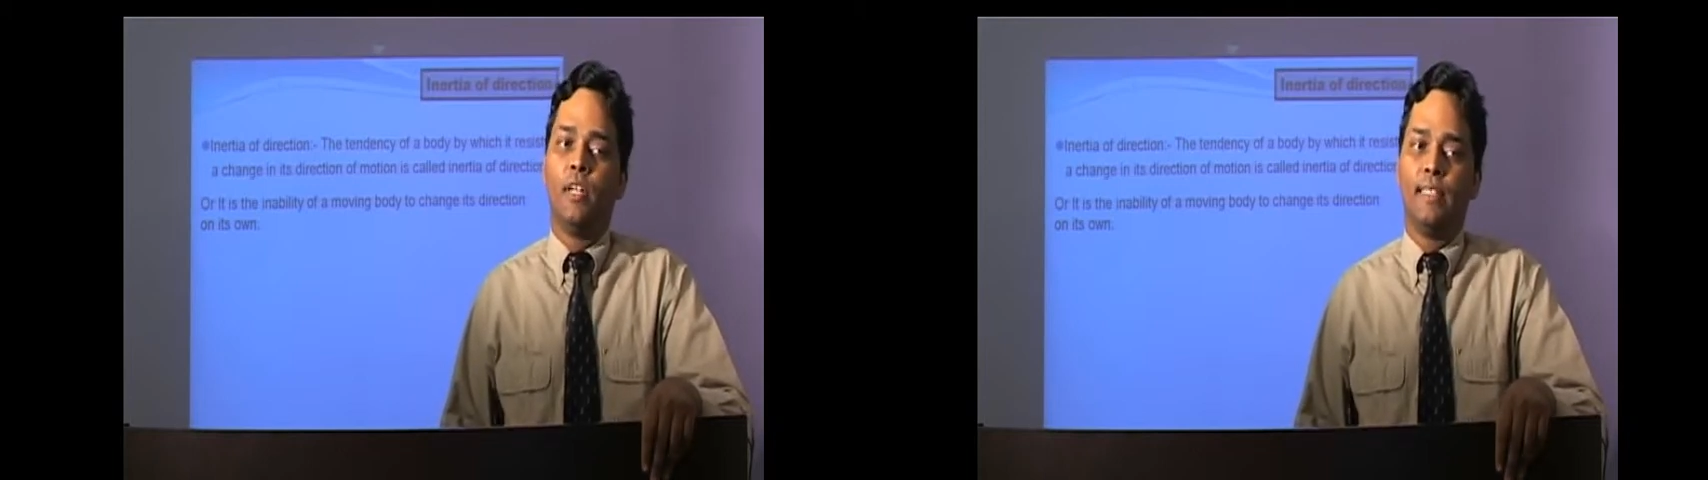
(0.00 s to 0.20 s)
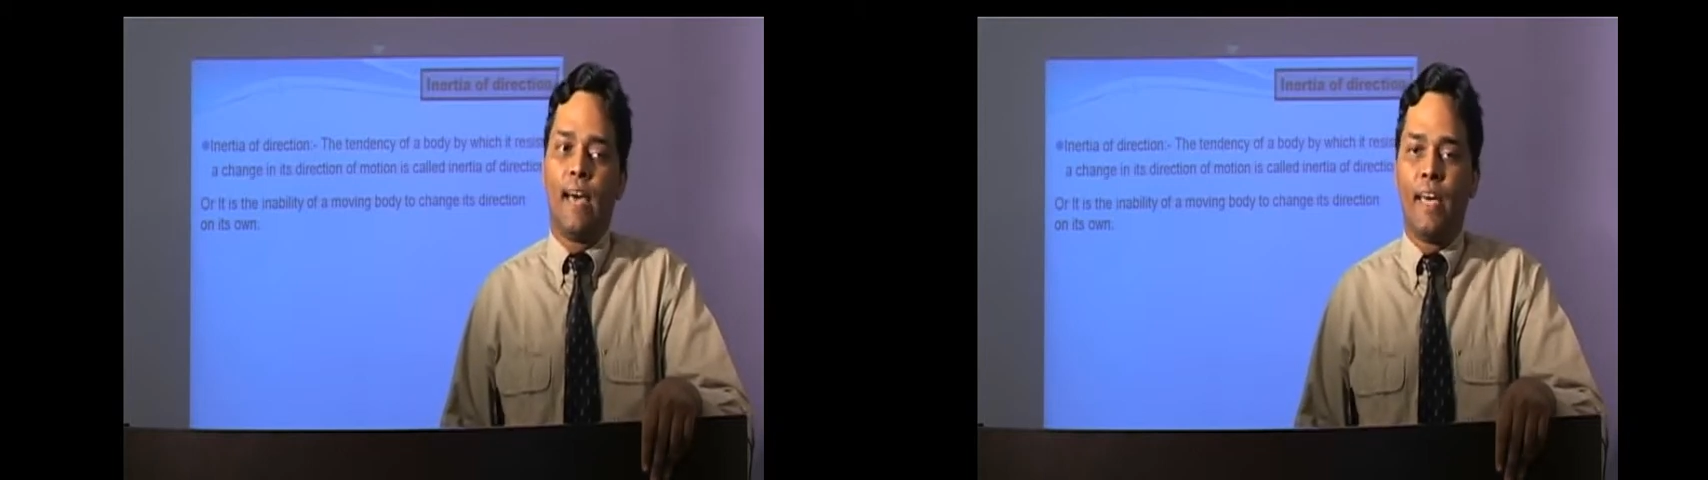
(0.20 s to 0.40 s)

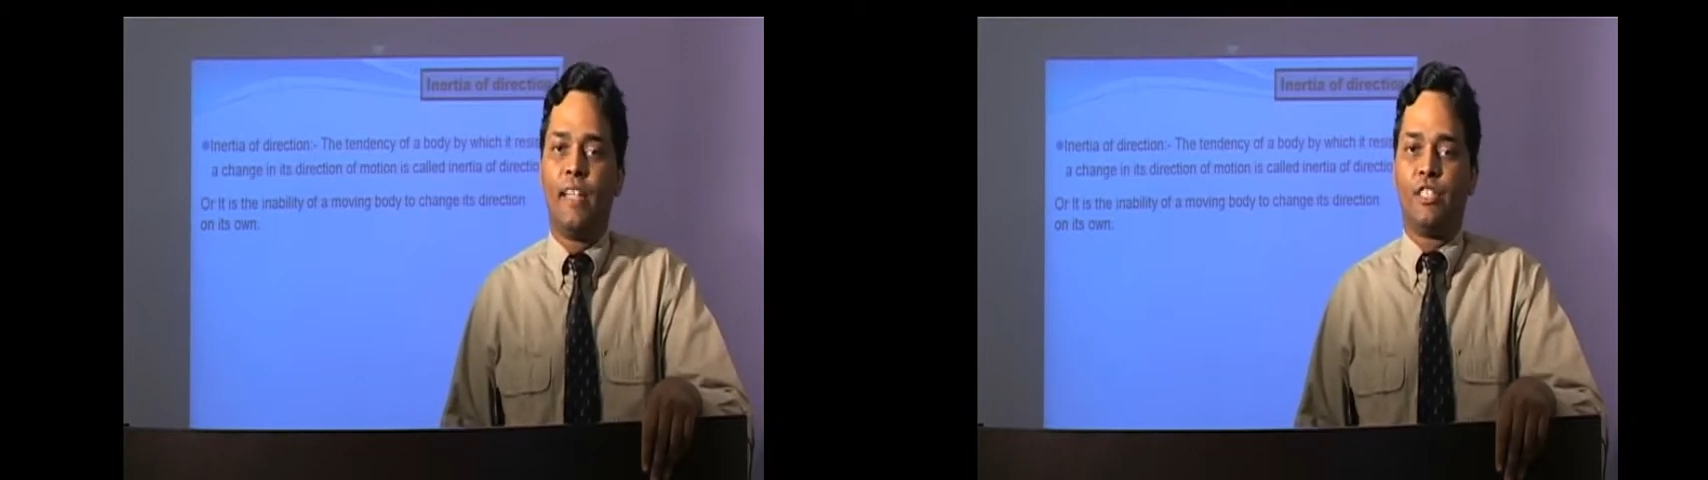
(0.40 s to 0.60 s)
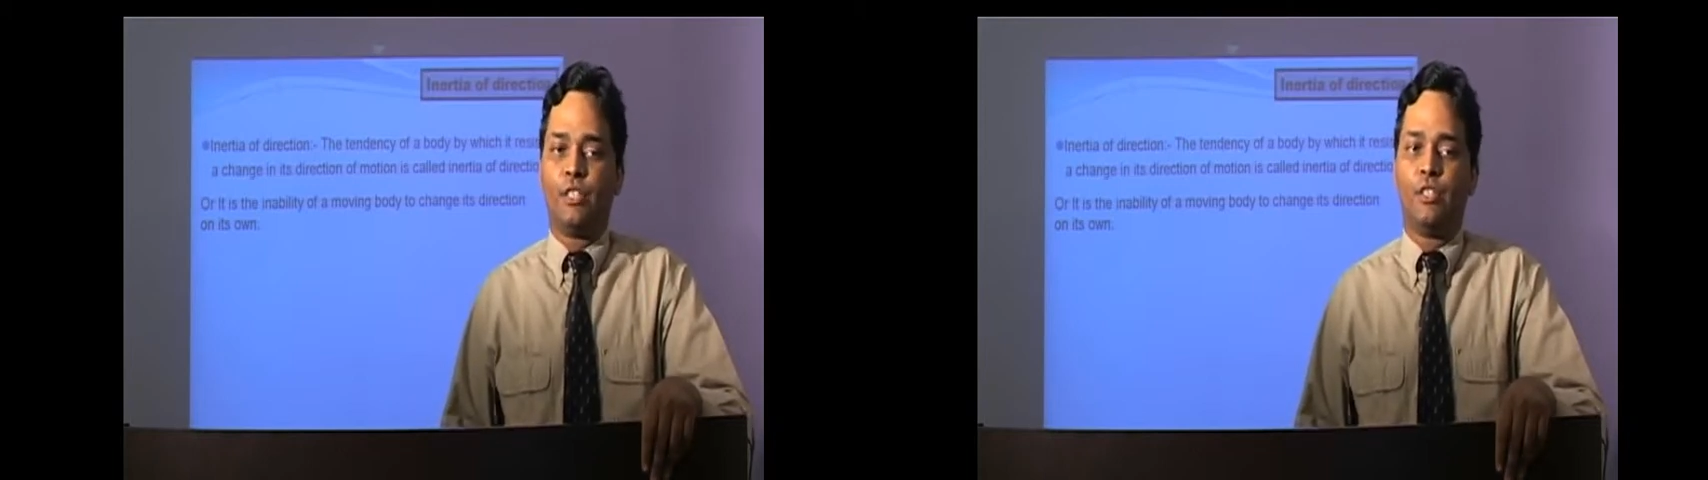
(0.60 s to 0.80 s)

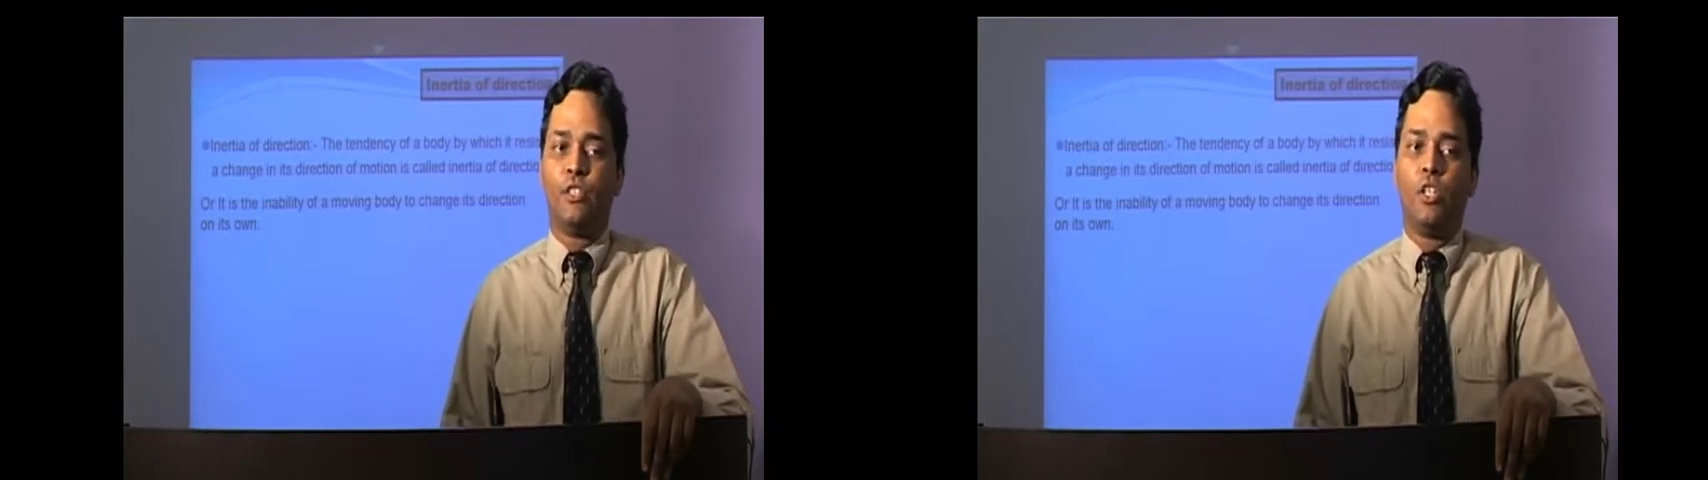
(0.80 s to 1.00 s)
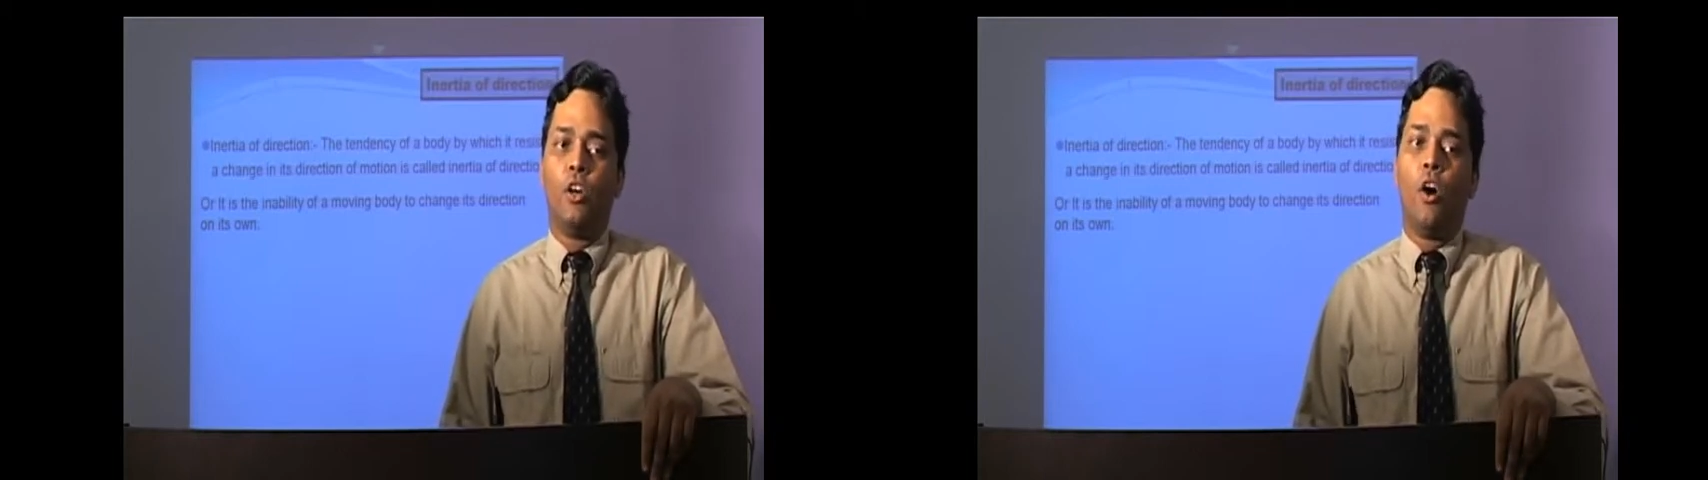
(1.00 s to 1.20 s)
direction,
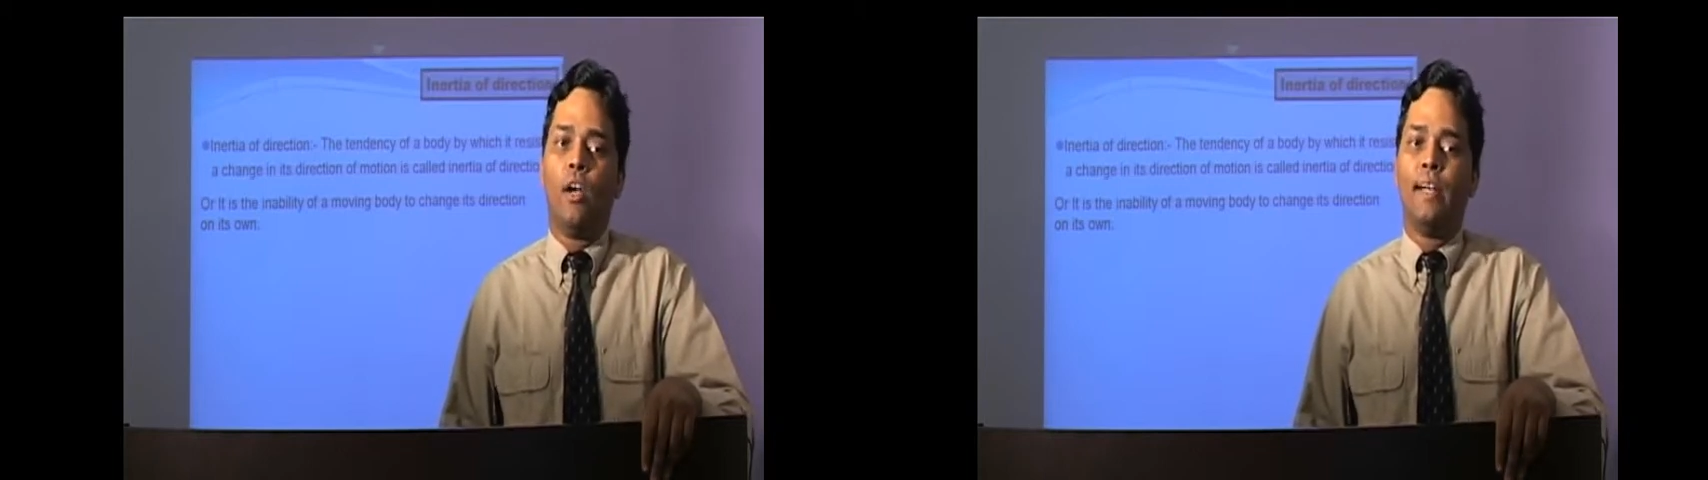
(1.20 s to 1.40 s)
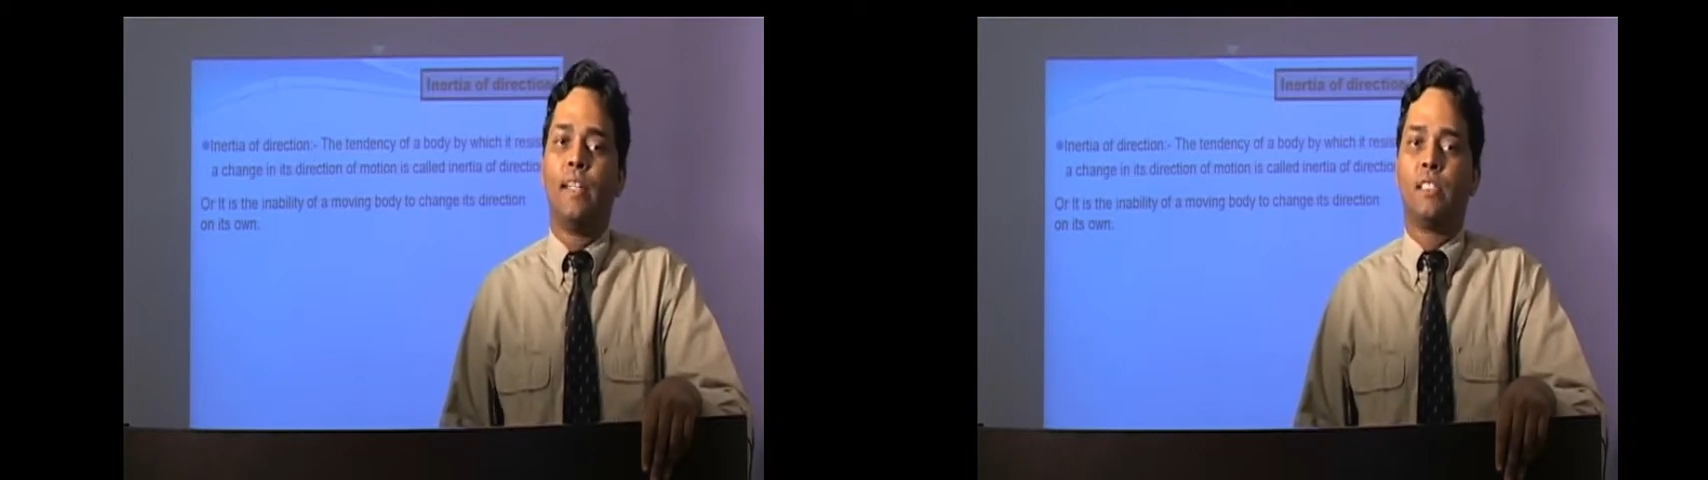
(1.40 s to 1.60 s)
or
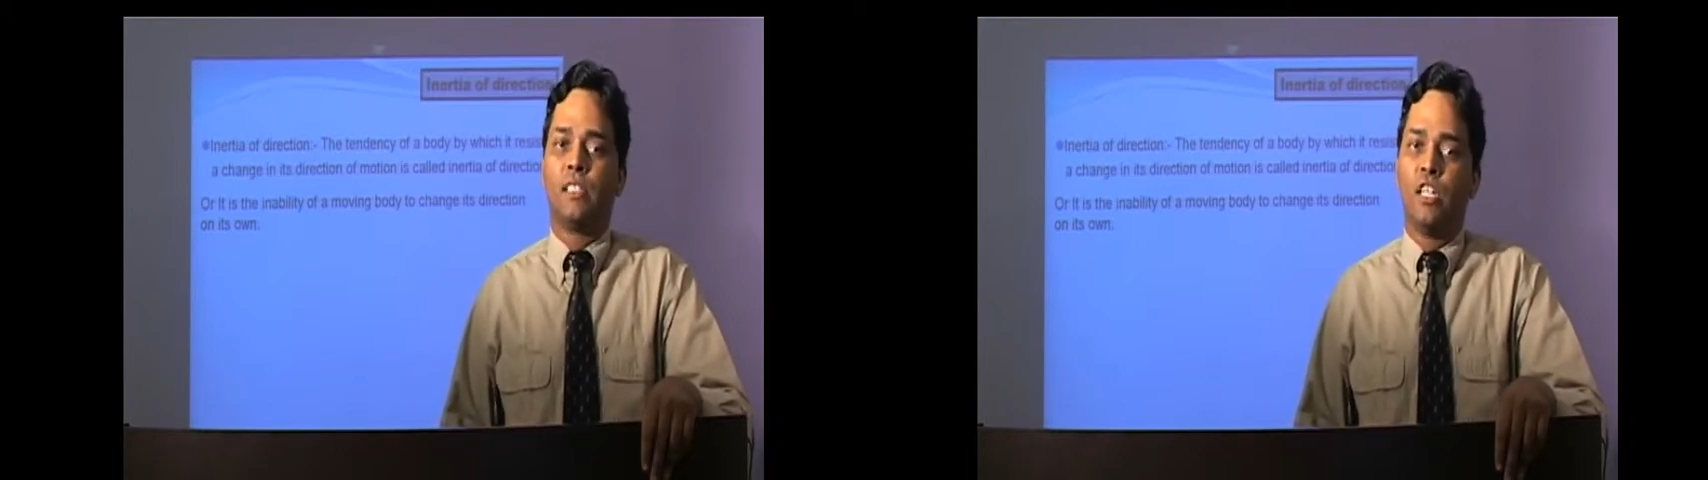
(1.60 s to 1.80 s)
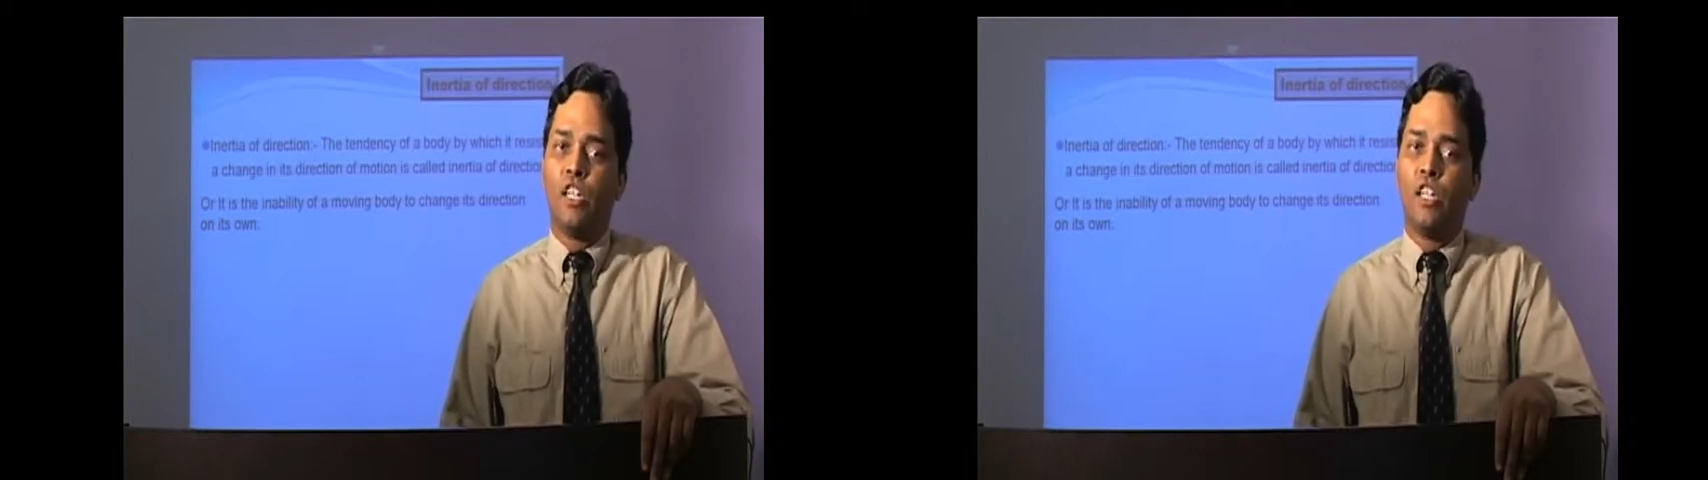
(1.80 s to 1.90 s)
it is